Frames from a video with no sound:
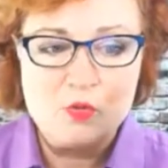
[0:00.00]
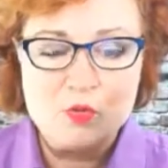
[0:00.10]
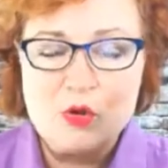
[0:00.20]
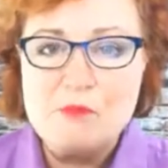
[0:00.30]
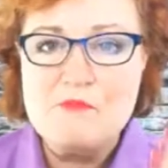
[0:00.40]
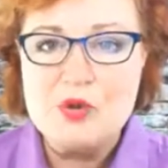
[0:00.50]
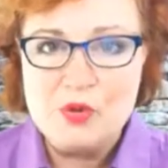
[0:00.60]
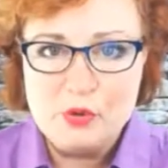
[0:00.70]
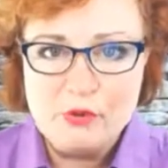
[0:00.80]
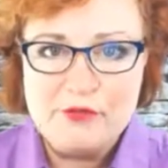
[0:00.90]

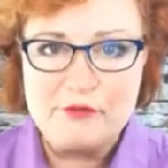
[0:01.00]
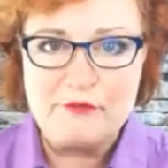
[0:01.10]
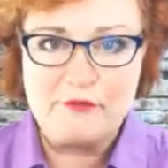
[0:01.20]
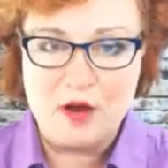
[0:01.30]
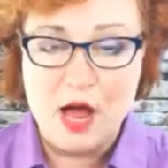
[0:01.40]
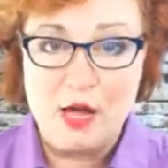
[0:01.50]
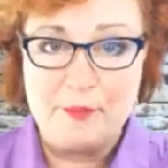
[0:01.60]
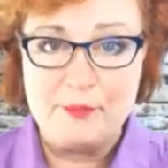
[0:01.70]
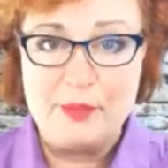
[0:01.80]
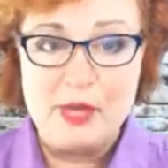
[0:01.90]
removed
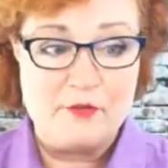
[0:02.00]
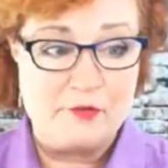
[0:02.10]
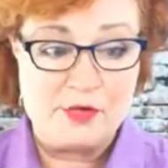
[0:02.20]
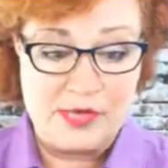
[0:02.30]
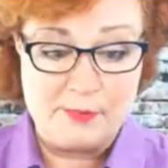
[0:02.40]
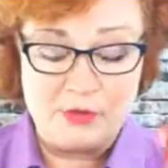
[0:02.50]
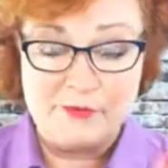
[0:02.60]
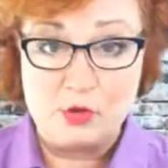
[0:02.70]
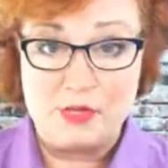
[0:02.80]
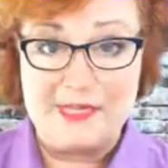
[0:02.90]
from, for example,
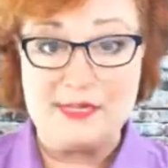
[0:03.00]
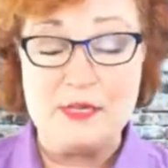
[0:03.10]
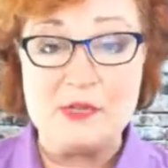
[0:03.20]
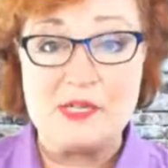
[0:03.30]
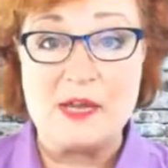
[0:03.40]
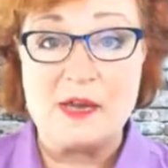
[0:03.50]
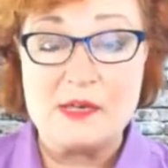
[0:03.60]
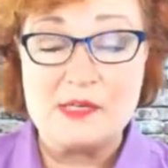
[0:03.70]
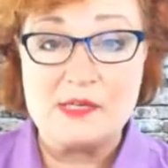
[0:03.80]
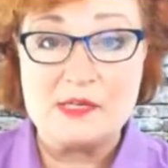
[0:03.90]
if you're in a deep
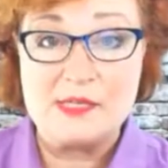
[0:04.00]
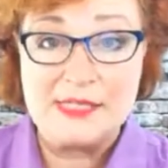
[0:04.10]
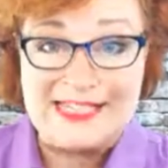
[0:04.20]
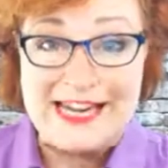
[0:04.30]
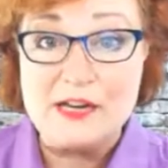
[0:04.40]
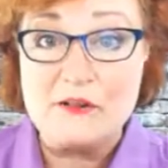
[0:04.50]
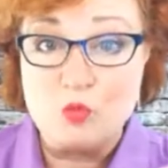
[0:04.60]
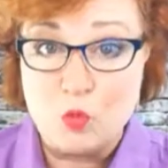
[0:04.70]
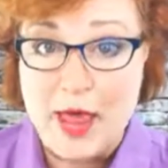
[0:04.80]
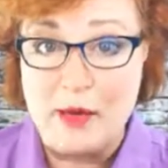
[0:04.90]
state
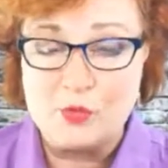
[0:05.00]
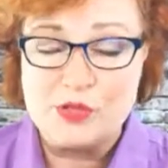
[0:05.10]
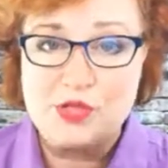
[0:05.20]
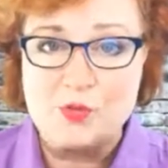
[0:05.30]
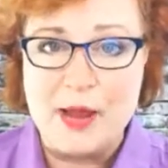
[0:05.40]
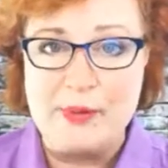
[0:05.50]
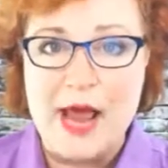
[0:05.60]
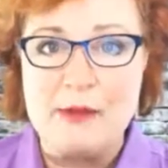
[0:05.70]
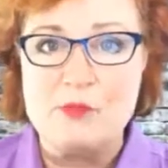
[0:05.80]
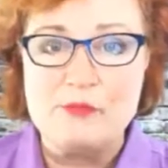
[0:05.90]
of REM, which is rapid
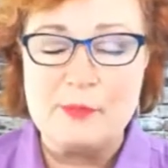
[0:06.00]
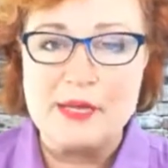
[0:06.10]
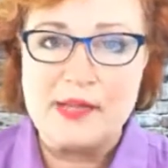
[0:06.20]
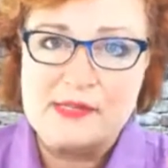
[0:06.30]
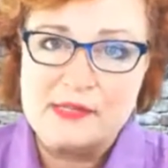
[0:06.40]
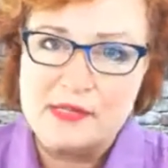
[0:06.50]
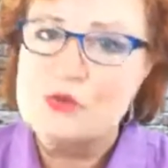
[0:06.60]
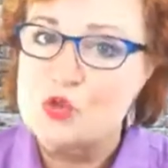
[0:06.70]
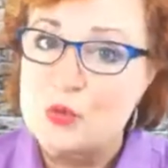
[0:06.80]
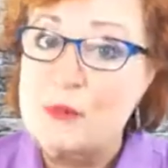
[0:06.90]
eye movement, that's the
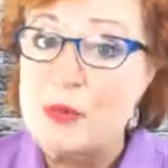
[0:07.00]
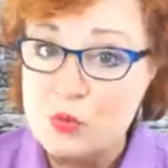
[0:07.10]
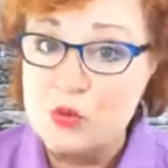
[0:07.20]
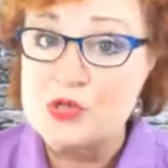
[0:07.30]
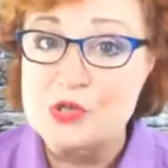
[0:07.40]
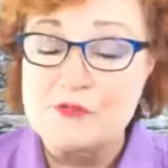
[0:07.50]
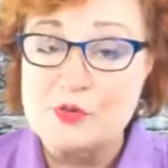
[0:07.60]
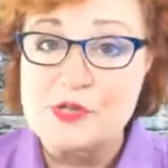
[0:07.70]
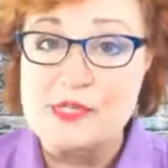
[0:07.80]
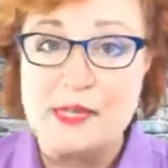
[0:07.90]
dreaming portion of
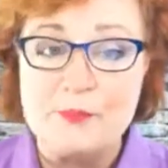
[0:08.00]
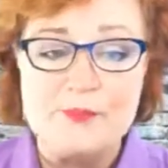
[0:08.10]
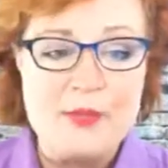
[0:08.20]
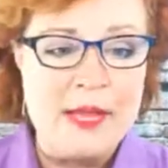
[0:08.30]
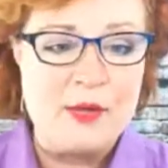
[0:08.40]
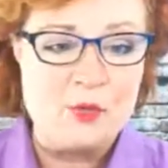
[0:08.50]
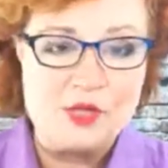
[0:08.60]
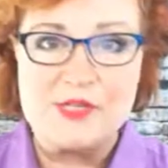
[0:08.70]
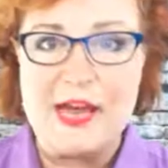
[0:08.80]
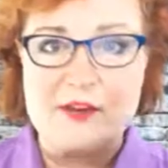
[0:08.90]
your sleep,
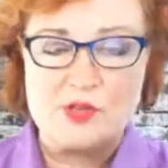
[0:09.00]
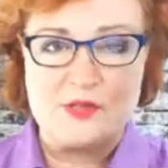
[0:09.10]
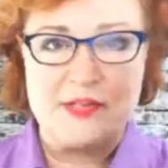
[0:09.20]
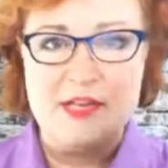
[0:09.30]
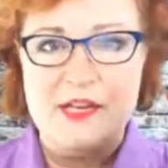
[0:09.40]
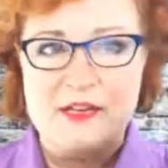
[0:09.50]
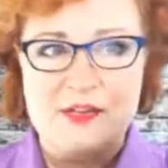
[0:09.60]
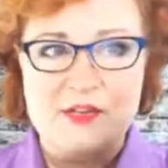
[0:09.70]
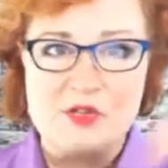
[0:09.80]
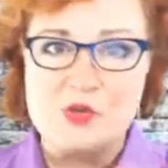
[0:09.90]
which is actually,
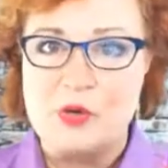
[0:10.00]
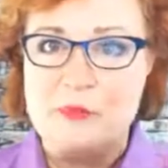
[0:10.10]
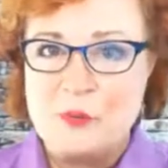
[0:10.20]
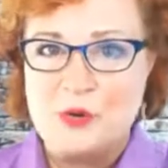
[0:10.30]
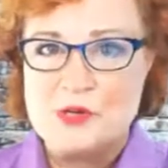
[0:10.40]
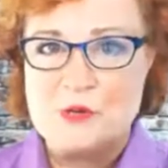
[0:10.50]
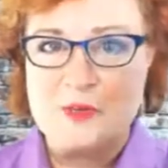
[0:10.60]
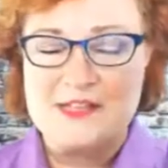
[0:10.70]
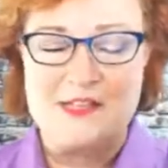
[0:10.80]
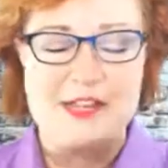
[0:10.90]
it's the dreaming portion,
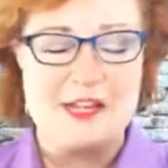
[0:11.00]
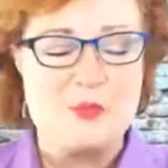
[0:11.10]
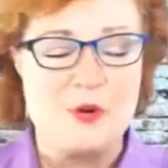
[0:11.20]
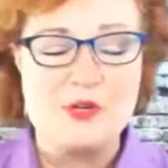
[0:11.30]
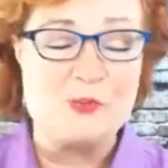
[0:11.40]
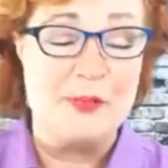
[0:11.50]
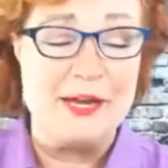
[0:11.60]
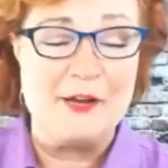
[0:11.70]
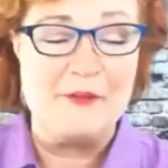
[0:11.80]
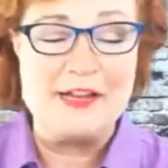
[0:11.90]
but it's the lightest portion.
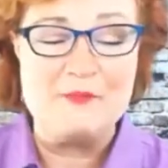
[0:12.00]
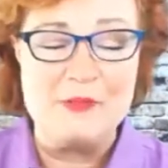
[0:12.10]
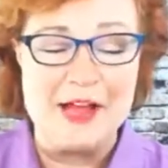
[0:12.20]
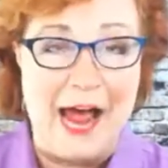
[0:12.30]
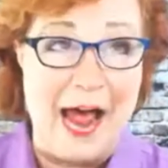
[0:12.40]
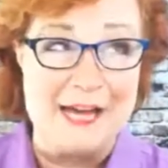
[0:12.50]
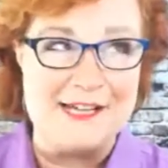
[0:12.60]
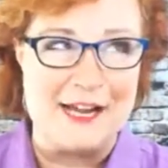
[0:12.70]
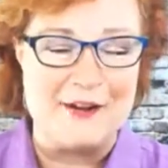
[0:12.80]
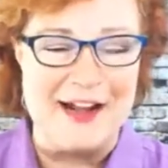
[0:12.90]
But anyway, I
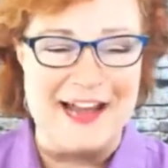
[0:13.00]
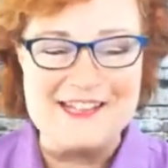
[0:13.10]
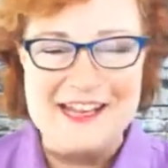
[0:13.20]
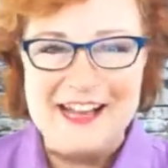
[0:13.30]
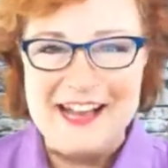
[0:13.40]
digress.